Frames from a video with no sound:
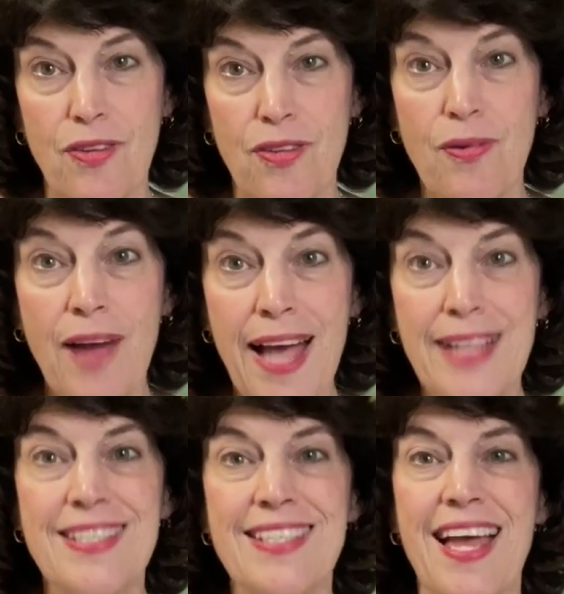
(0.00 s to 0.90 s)

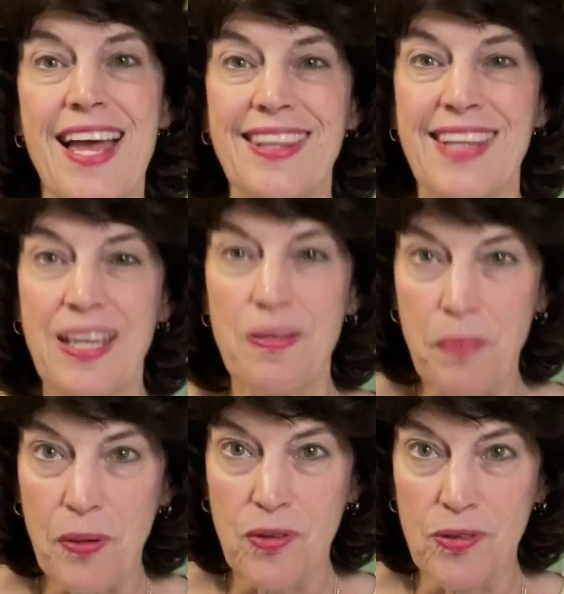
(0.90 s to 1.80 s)
threads and they get
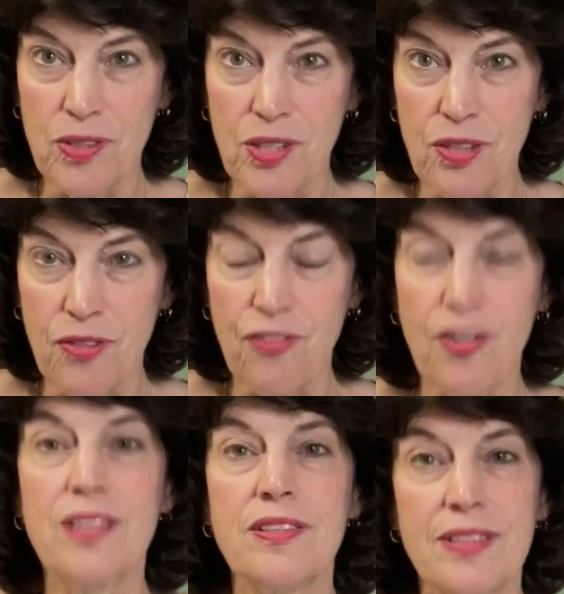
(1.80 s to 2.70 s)
pulled to the
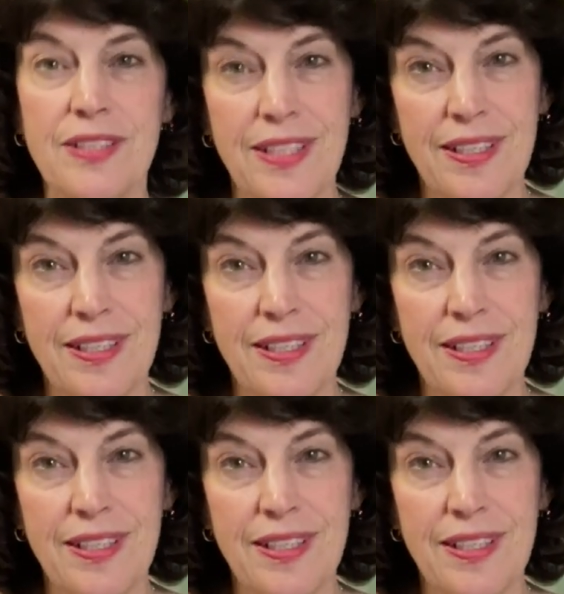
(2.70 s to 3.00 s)
front, and